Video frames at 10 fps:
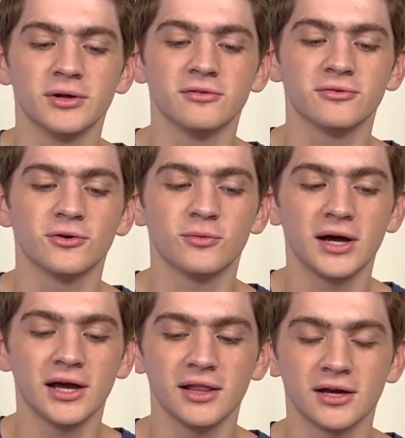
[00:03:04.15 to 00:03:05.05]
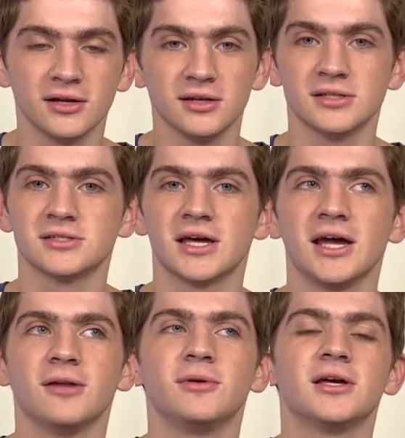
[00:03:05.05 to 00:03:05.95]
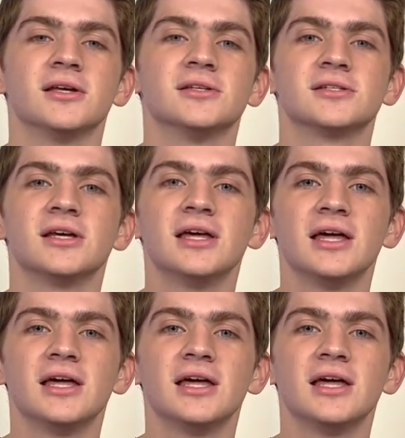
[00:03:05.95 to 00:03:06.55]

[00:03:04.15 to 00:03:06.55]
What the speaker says: but for a while I couldn't decide because